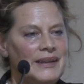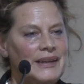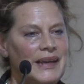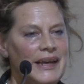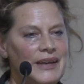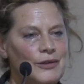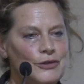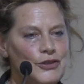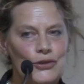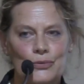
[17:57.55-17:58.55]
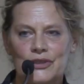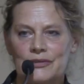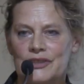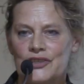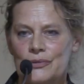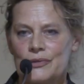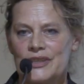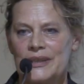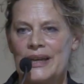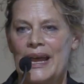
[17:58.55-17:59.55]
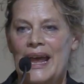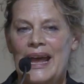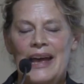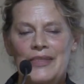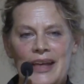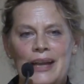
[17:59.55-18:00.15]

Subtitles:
The hair got shorter and shorter, and